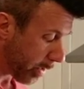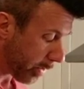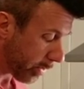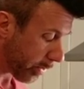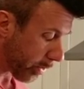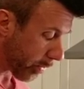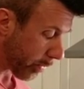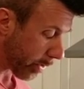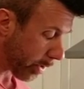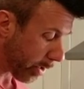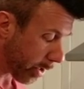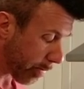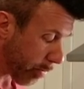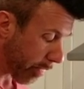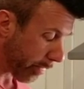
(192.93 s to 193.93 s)
So we're going to
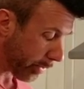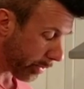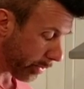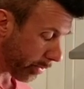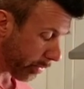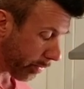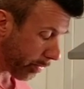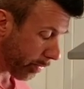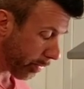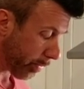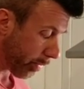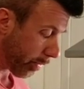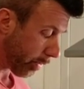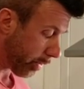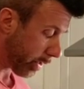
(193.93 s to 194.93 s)
come over to
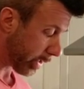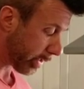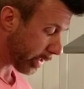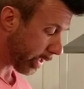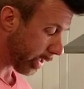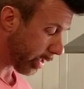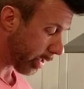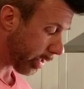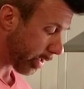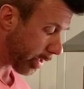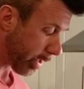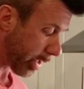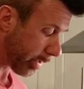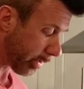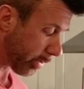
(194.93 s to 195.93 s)
the sink
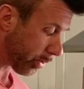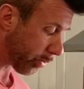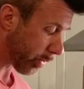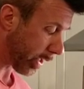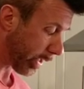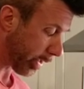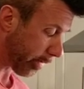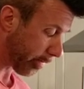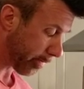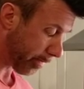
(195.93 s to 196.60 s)
and strain it.